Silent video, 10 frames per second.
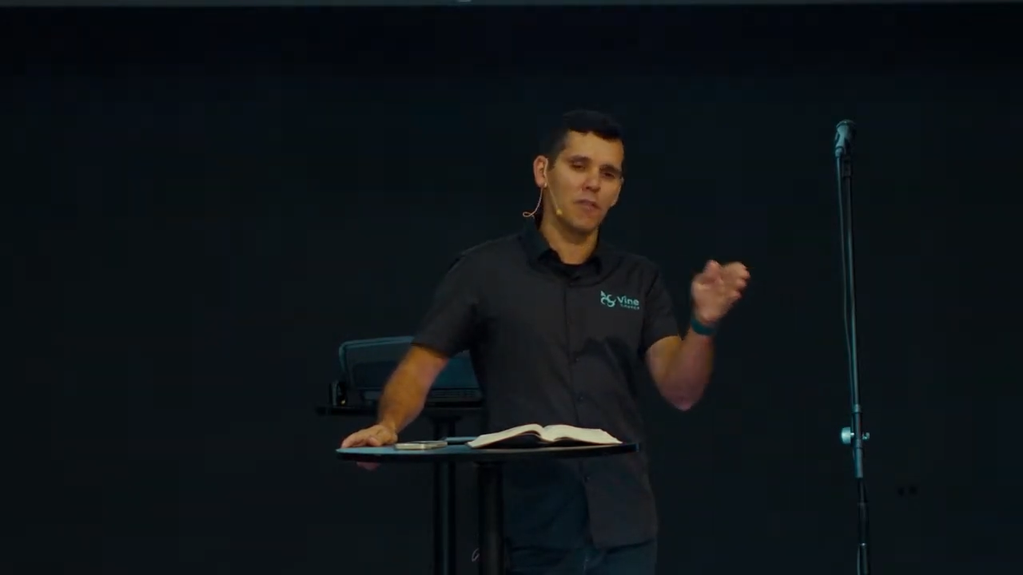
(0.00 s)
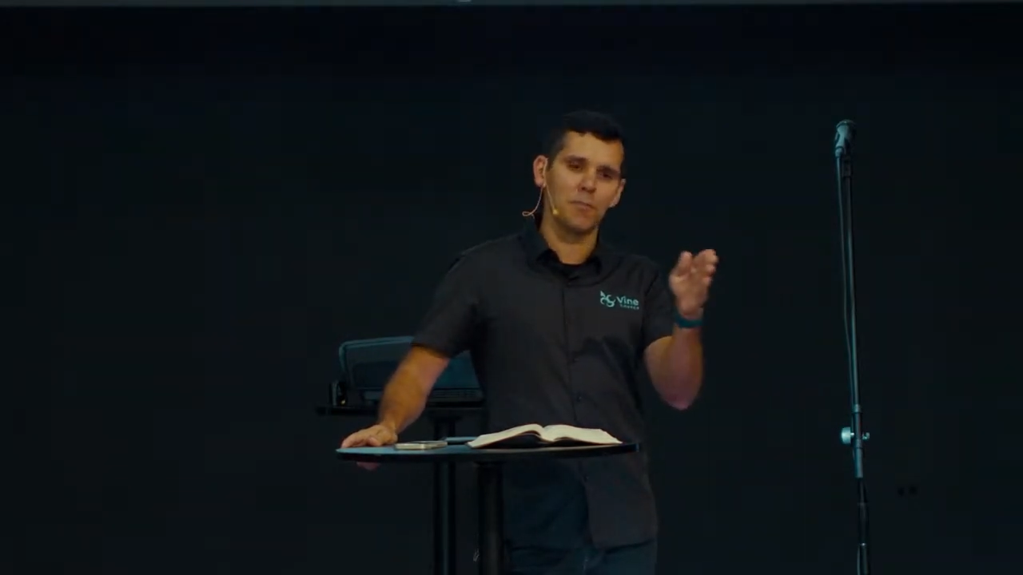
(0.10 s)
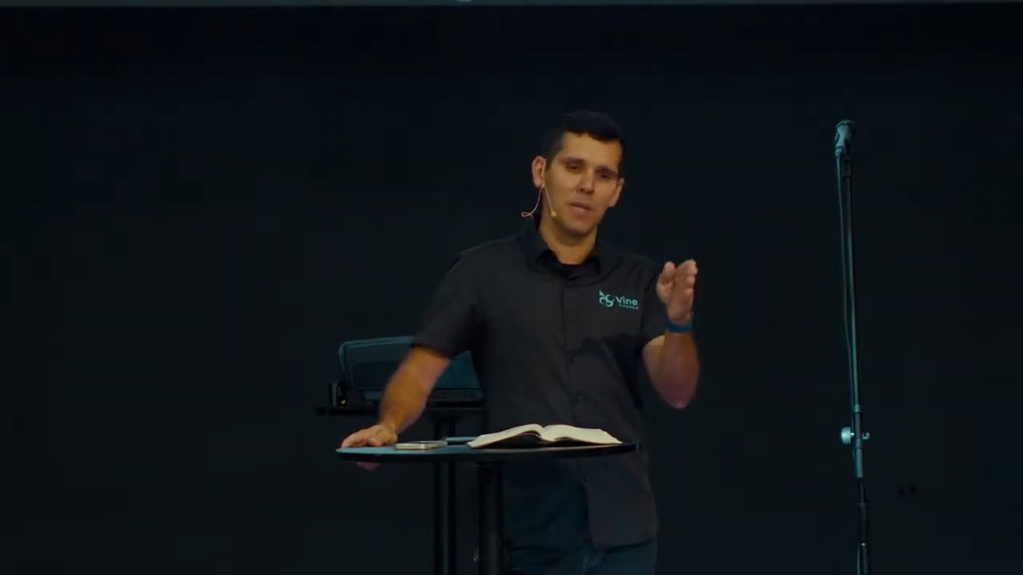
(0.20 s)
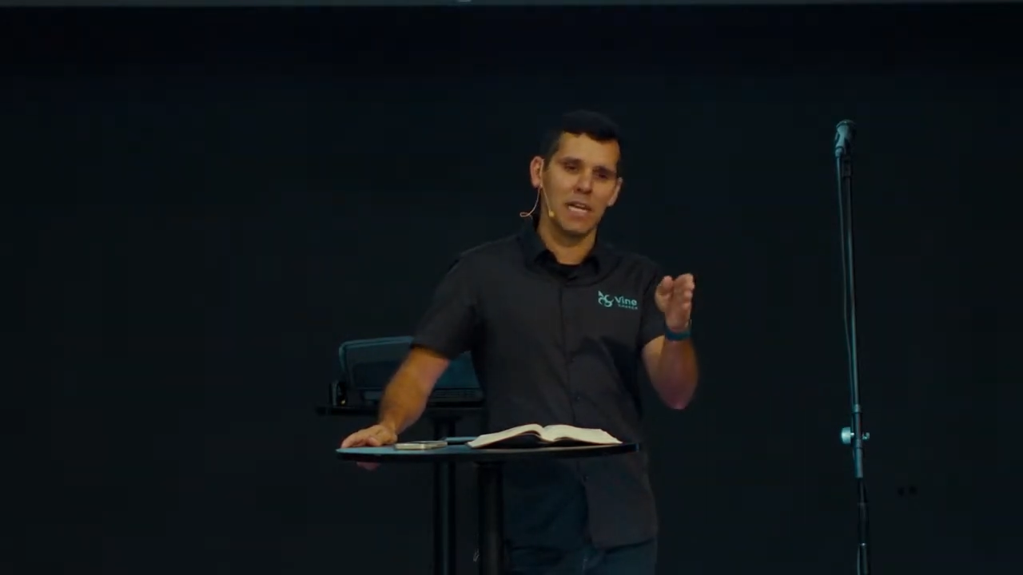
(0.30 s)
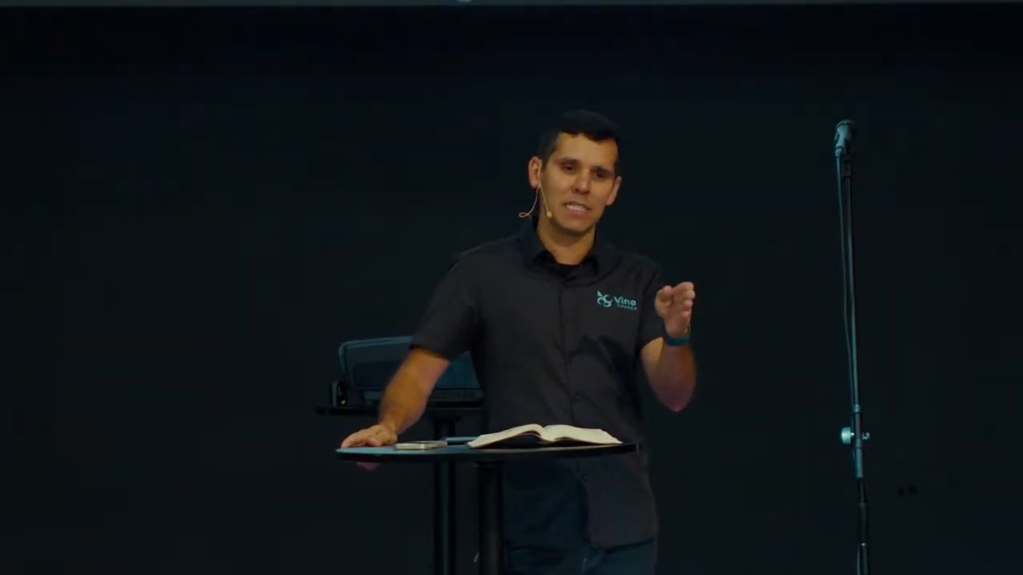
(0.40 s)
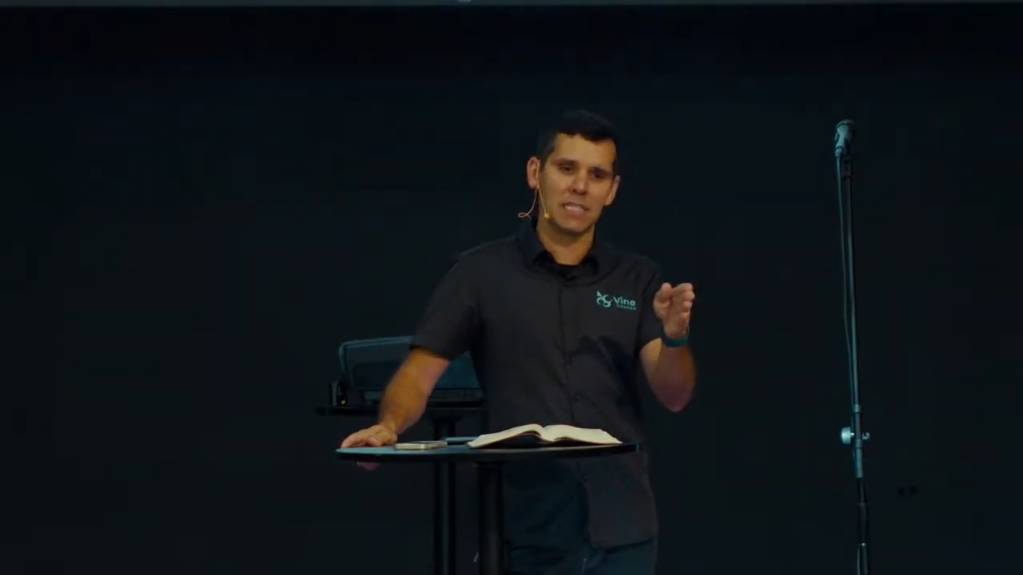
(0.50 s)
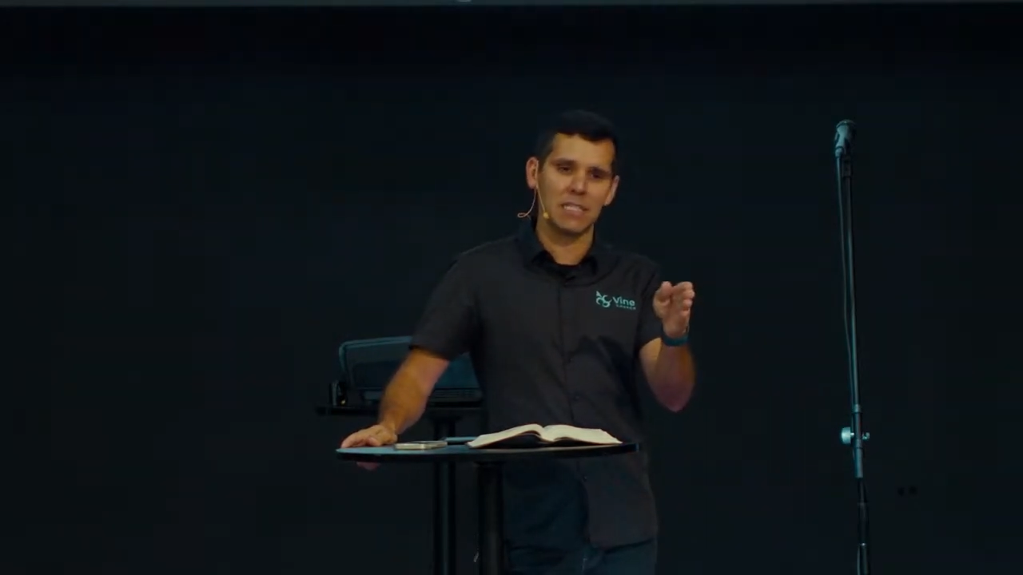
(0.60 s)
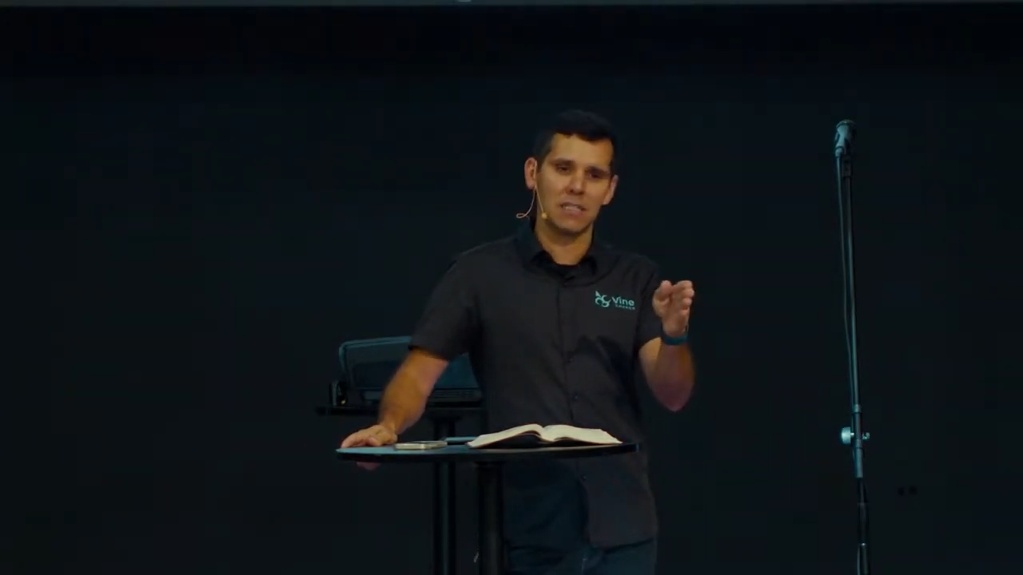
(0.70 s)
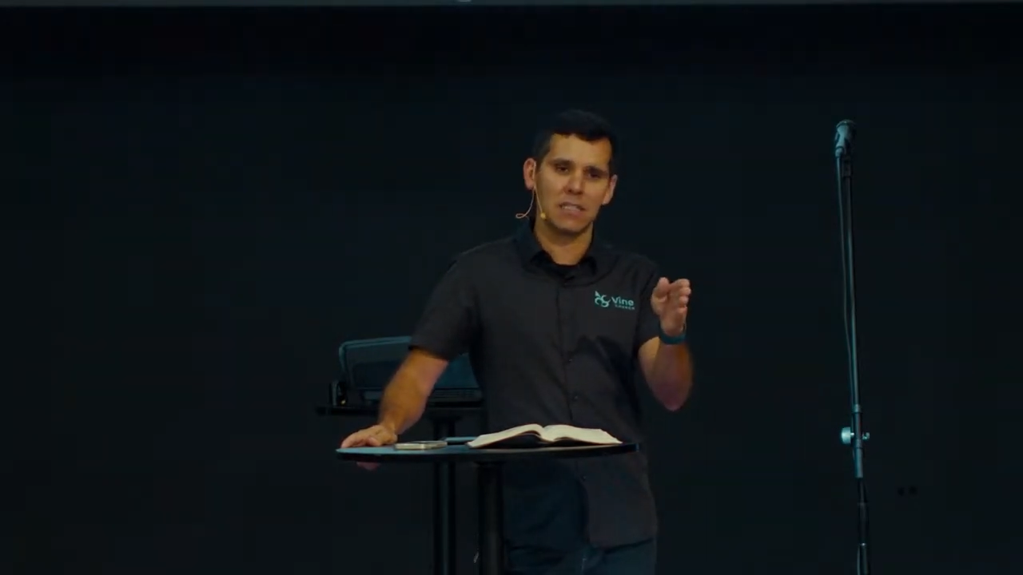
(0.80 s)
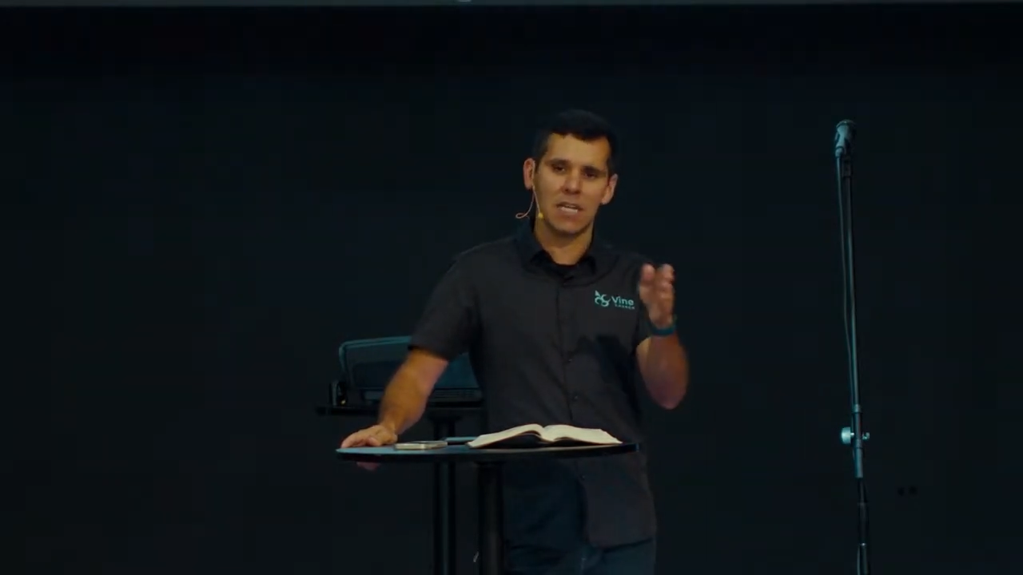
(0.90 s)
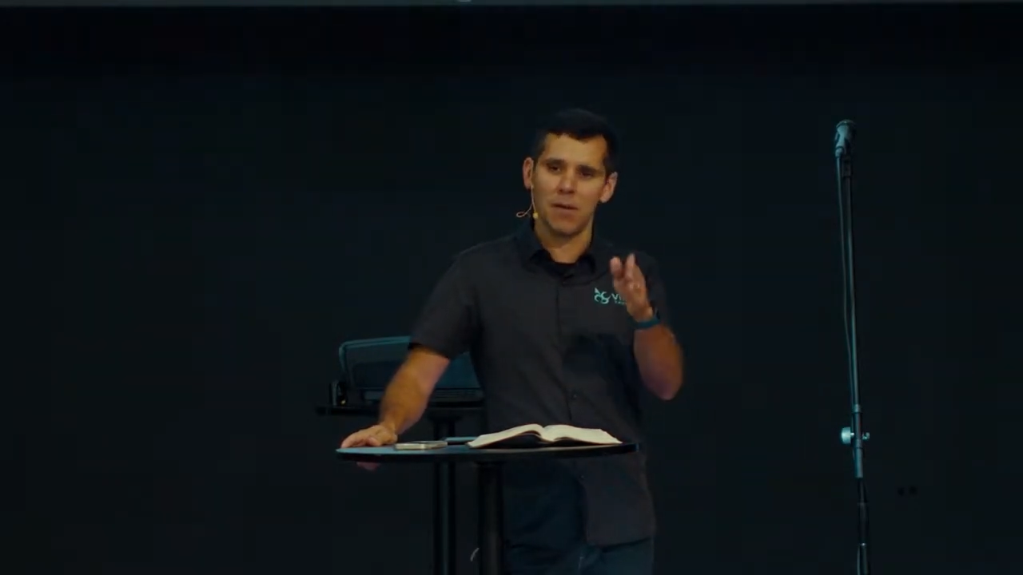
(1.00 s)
blessings coming